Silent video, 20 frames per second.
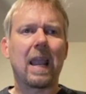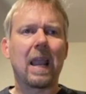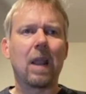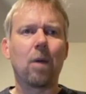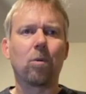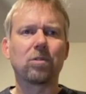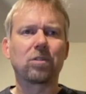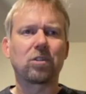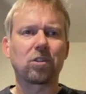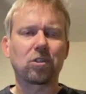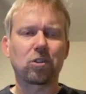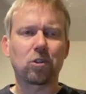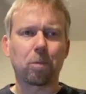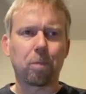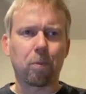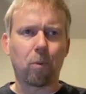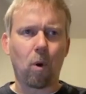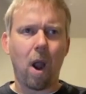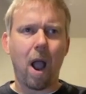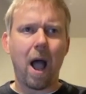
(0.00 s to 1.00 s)
It was a
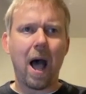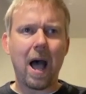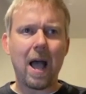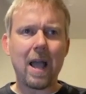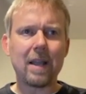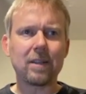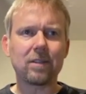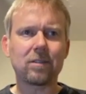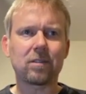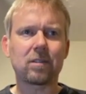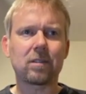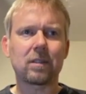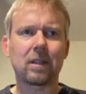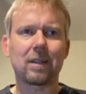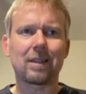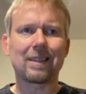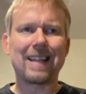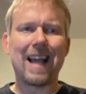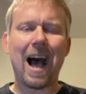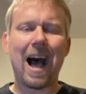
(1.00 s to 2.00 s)
surprise,
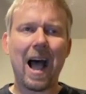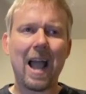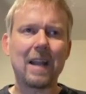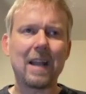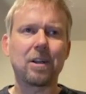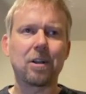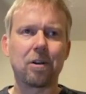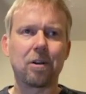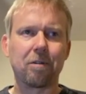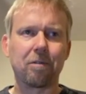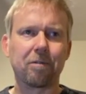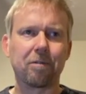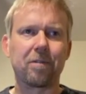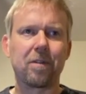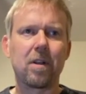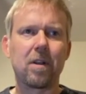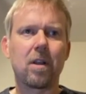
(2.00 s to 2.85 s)
kind of,